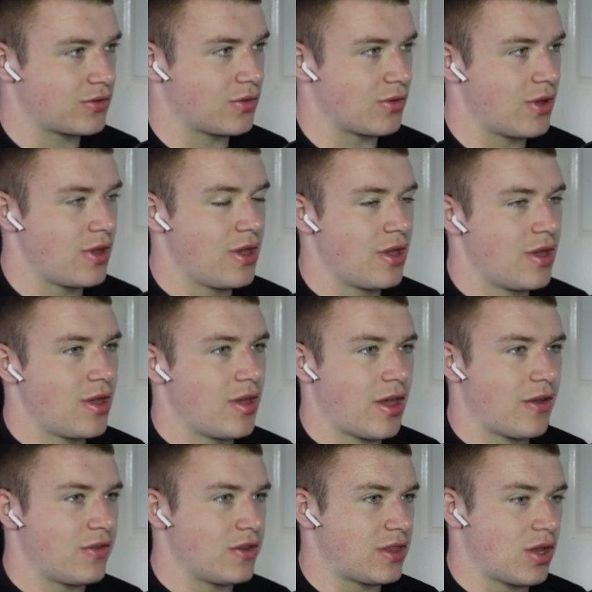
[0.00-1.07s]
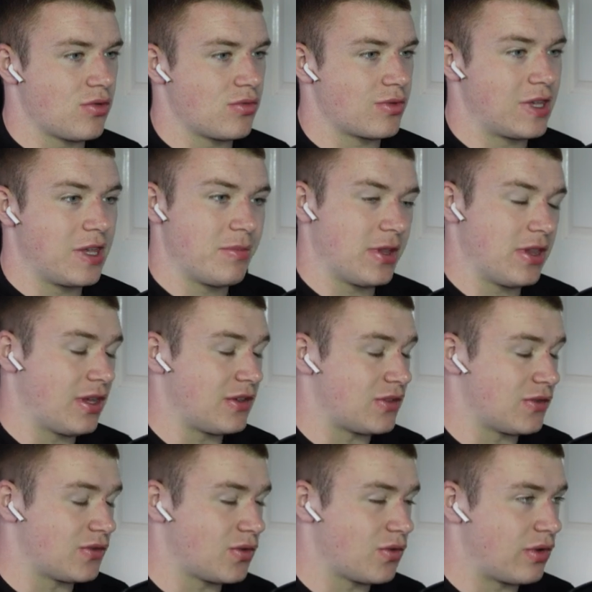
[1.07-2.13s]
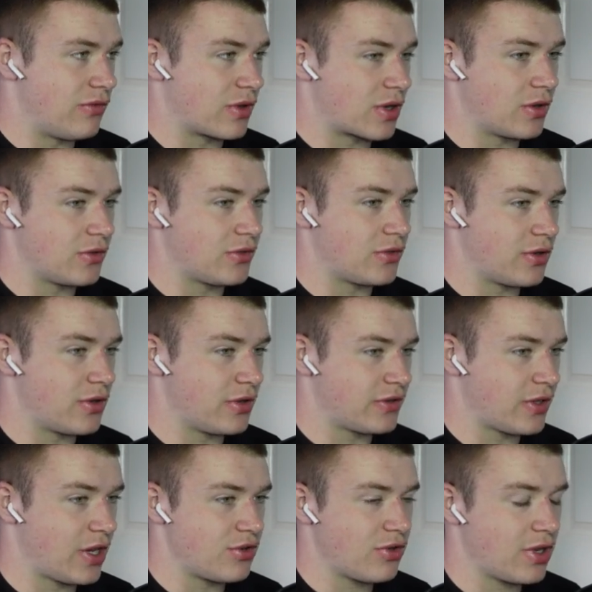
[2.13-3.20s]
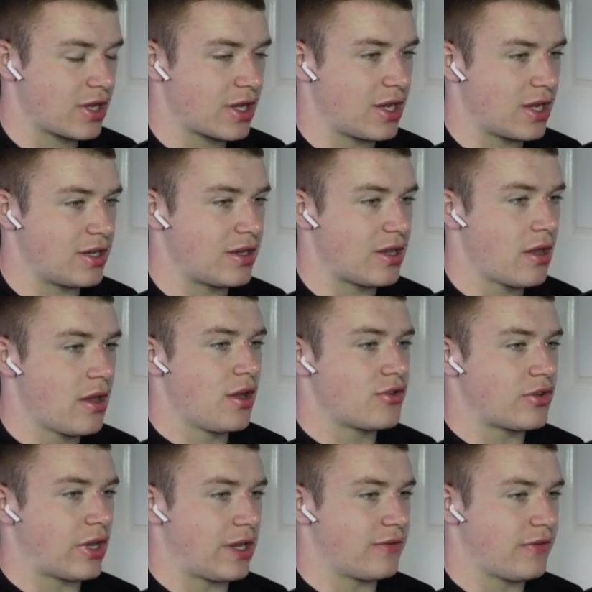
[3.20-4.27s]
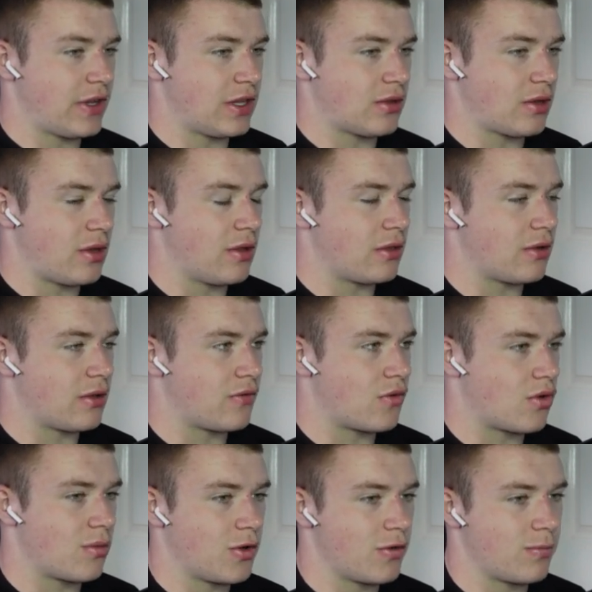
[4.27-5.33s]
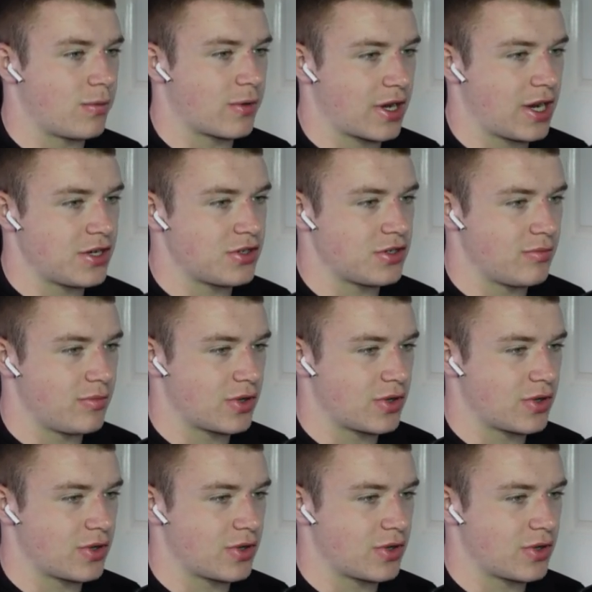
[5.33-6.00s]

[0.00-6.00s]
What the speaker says: So if in doubt, keep it nice and slow in regards to your eccentric, and try and find another form of progression.